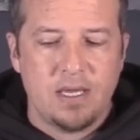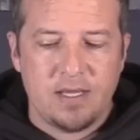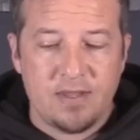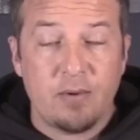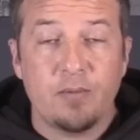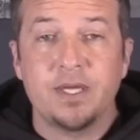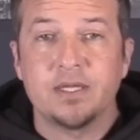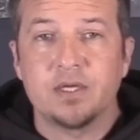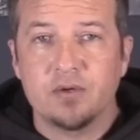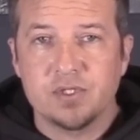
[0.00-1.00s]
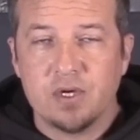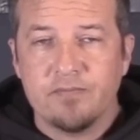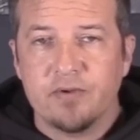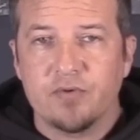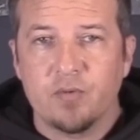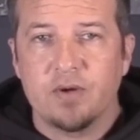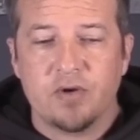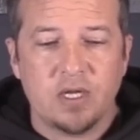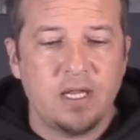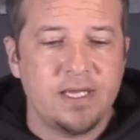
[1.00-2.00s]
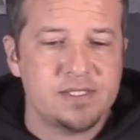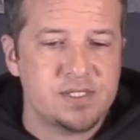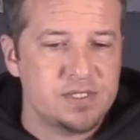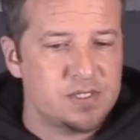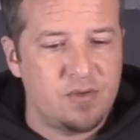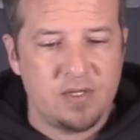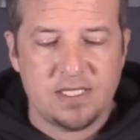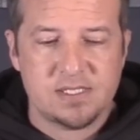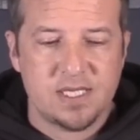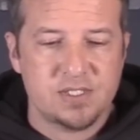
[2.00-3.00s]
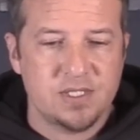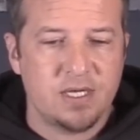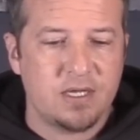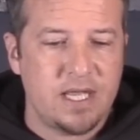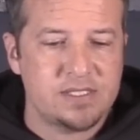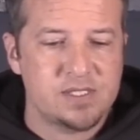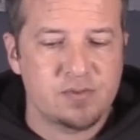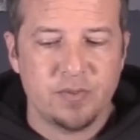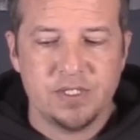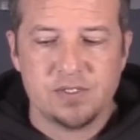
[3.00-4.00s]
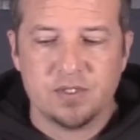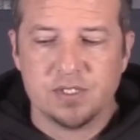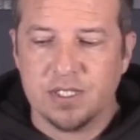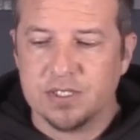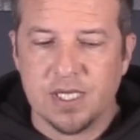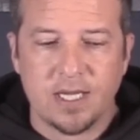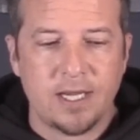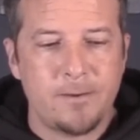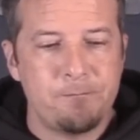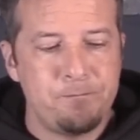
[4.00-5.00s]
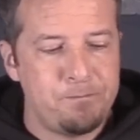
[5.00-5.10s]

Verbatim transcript: uh, that would be in the dojo. If you're one of our clients, you just go to that section there, classes and research, and you can check it out.